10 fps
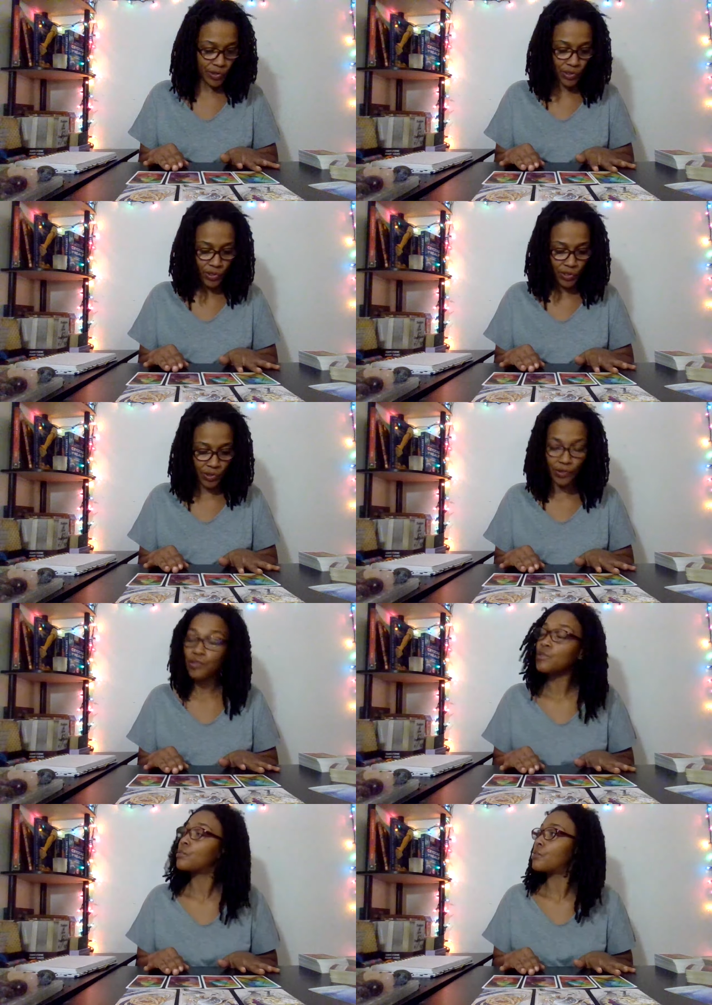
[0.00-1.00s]

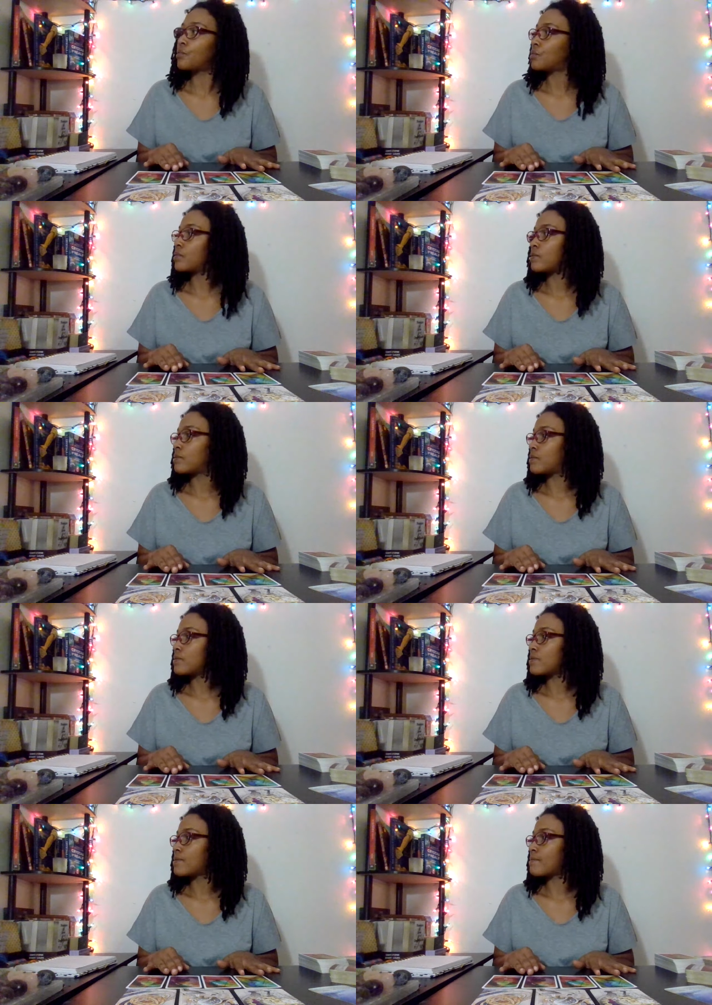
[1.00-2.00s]

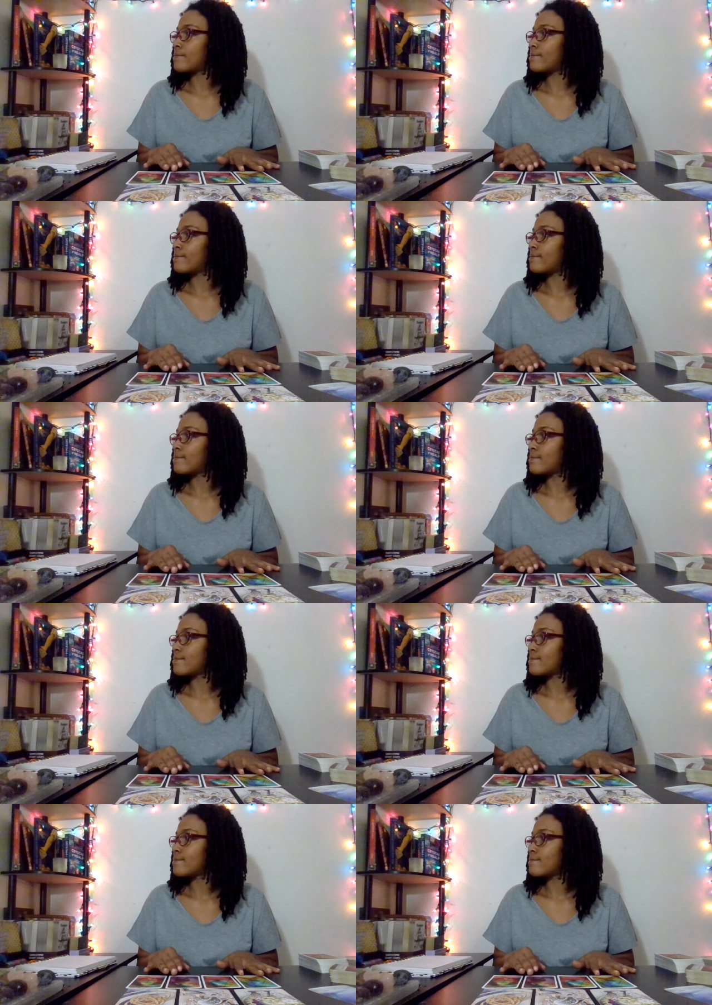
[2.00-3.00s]

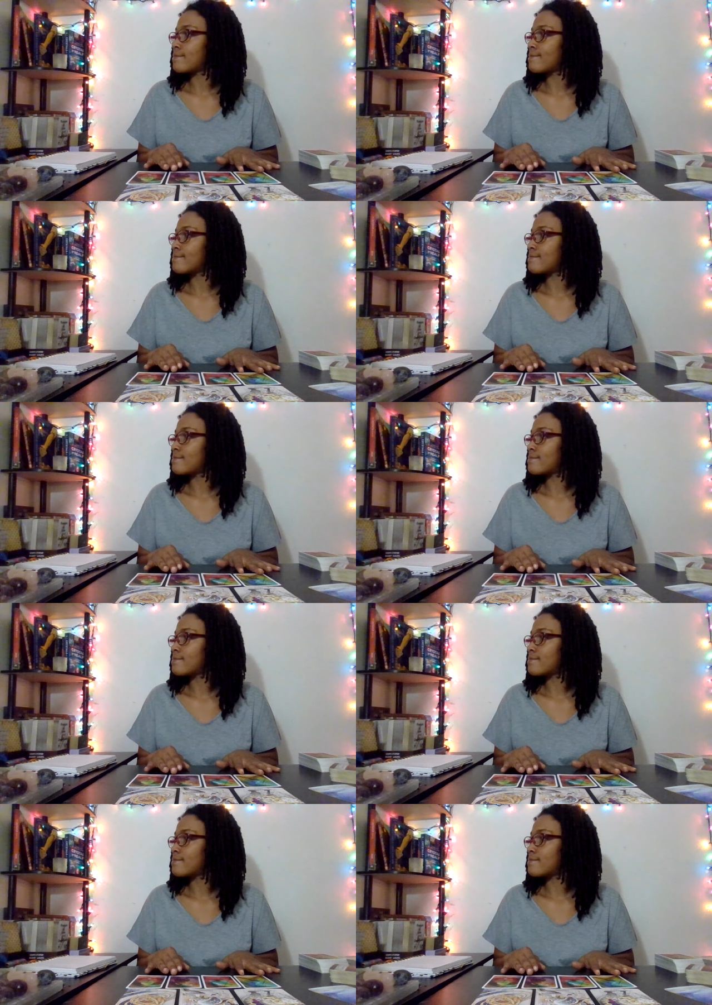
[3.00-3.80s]
Nothing is said.